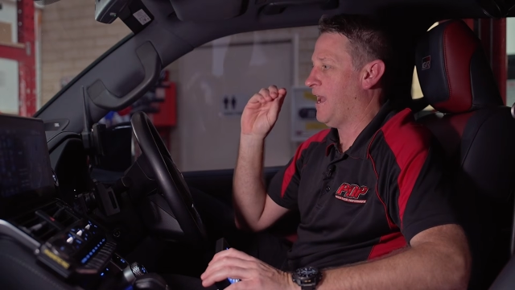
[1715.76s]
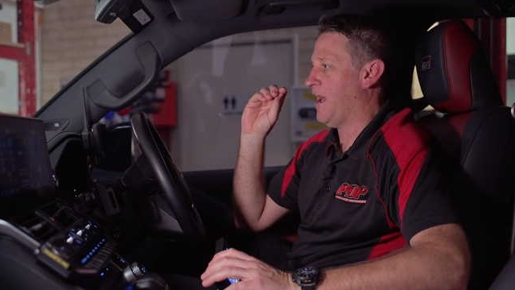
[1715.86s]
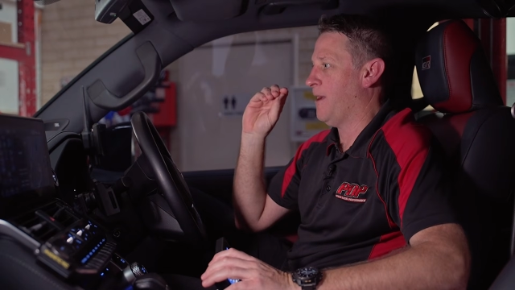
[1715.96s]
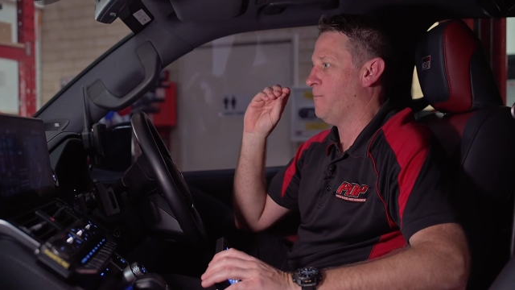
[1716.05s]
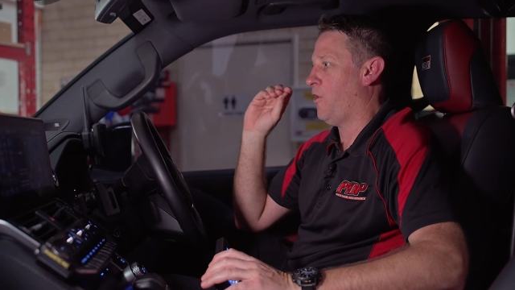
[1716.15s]

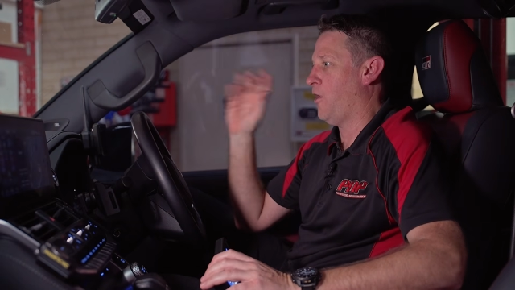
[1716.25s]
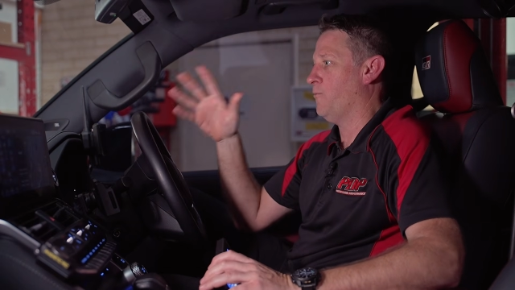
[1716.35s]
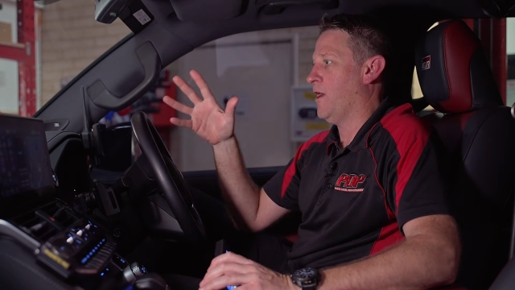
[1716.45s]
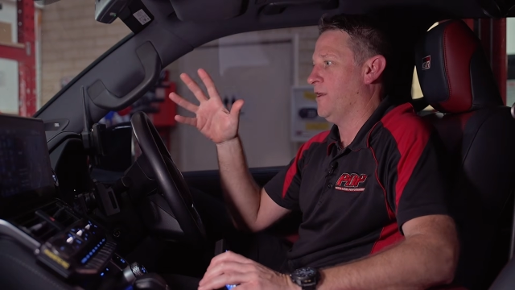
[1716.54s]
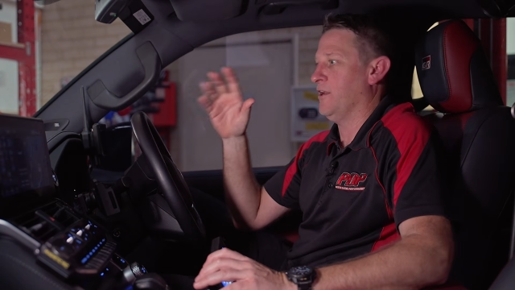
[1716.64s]
I
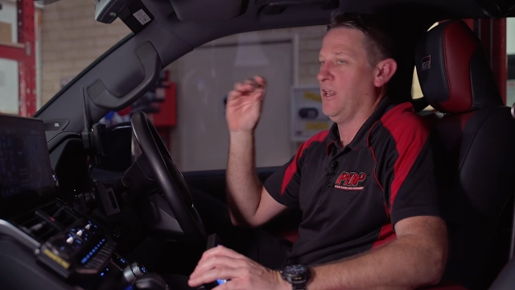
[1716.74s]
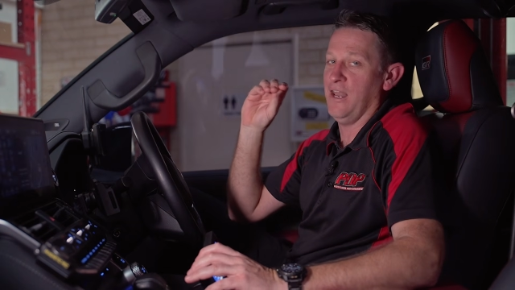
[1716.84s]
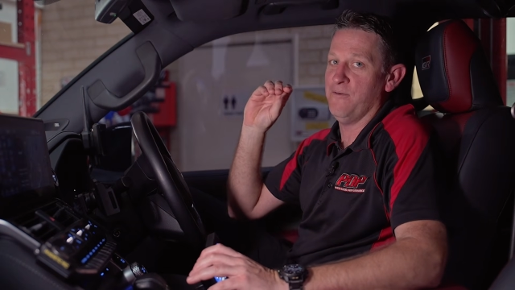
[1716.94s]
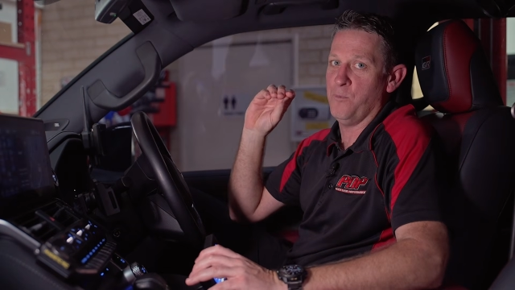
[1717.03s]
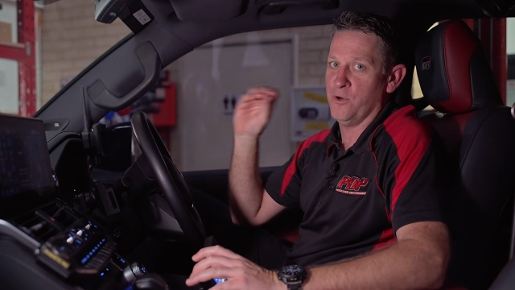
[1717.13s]
run it, I
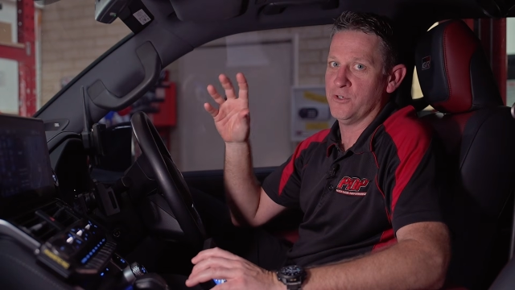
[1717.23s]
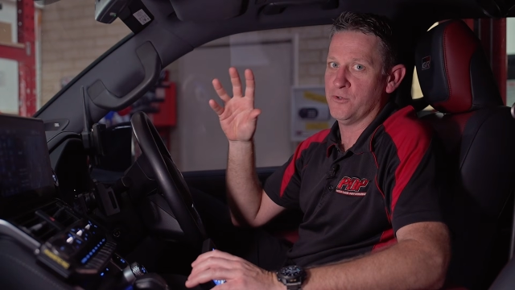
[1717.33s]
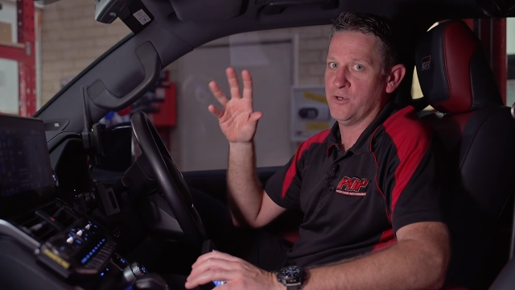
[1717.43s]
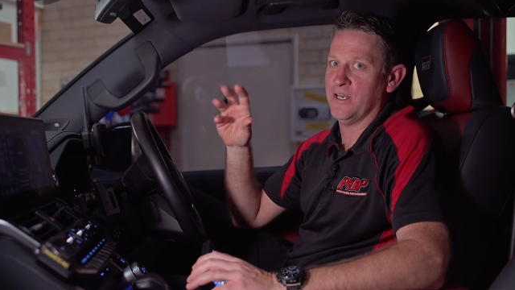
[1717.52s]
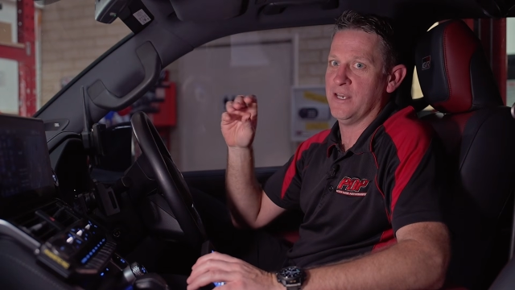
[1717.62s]
love
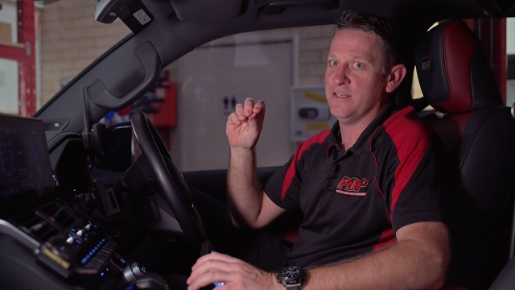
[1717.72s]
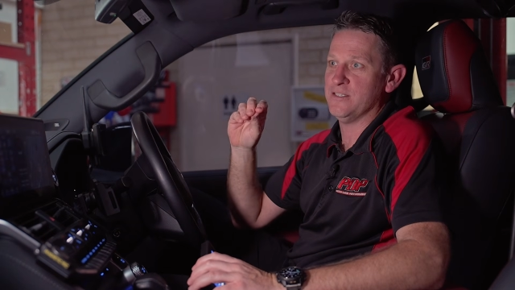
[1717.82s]
monitoring it,